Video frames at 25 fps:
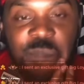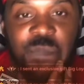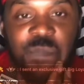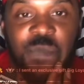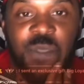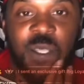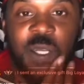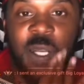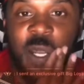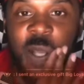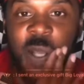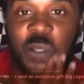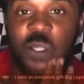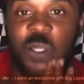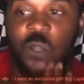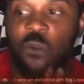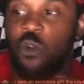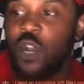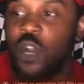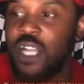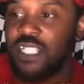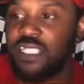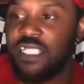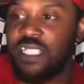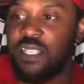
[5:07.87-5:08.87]
You know, the
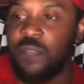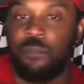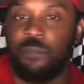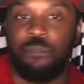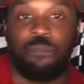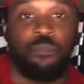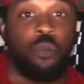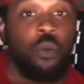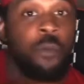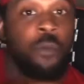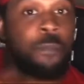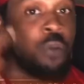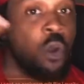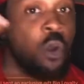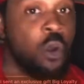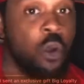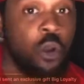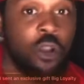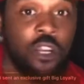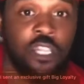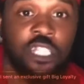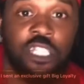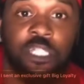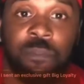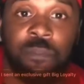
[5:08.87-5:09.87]
ones that were
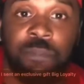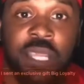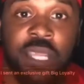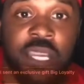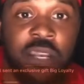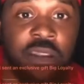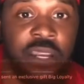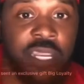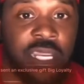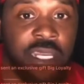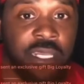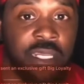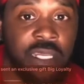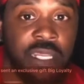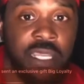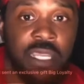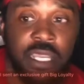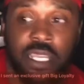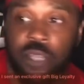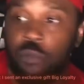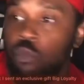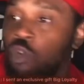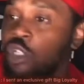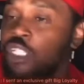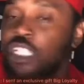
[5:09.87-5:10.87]
poor in spirit
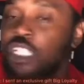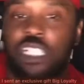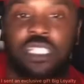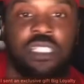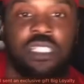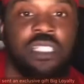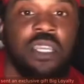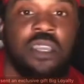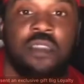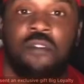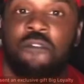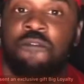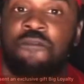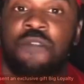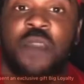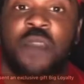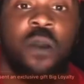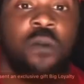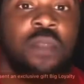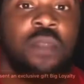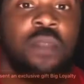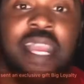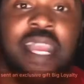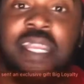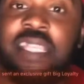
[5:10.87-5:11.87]
were just
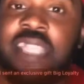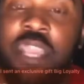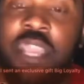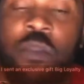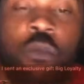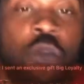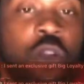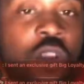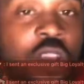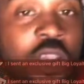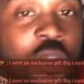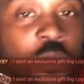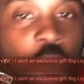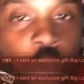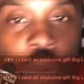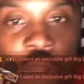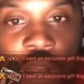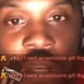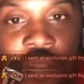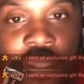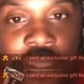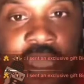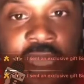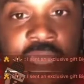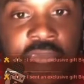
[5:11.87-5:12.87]
felt like they weren't
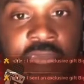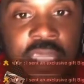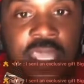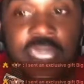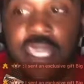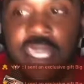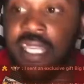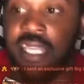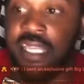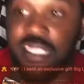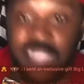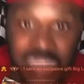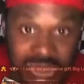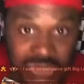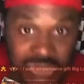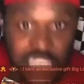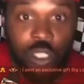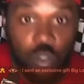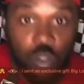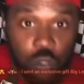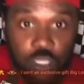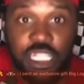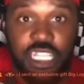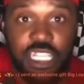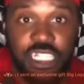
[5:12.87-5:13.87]
worthy. That's
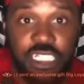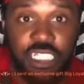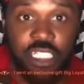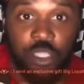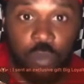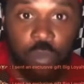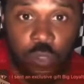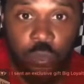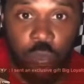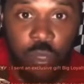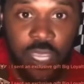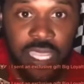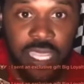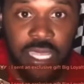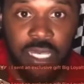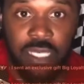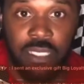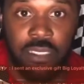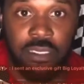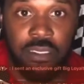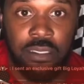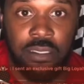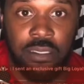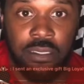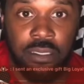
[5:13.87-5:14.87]
who Jesus was with.
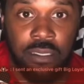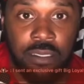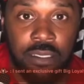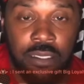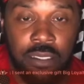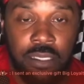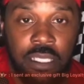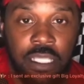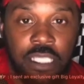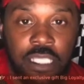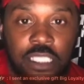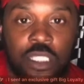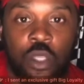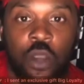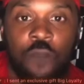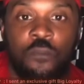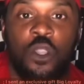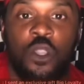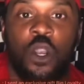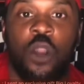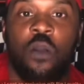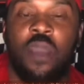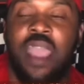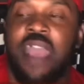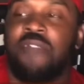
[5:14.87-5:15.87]
So if you
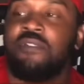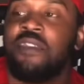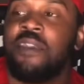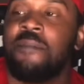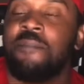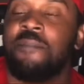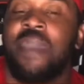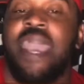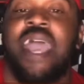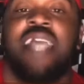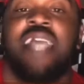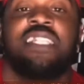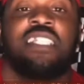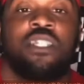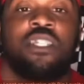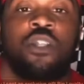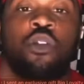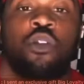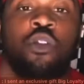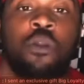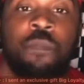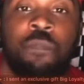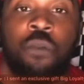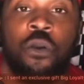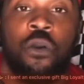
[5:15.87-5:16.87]
don't have compassion
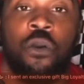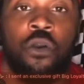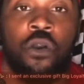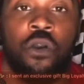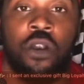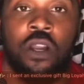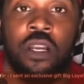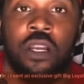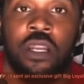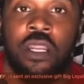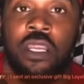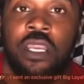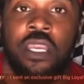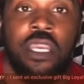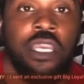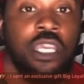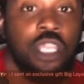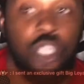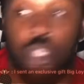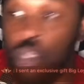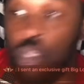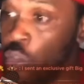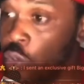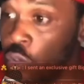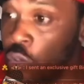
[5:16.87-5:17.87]
on the poor,
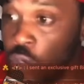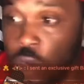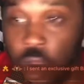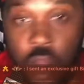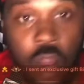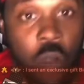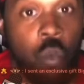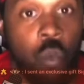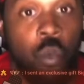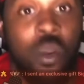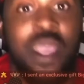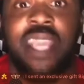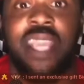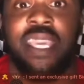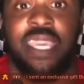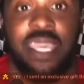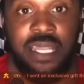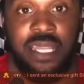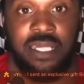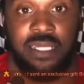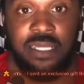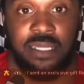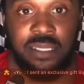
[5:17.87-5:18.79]
you are wicked.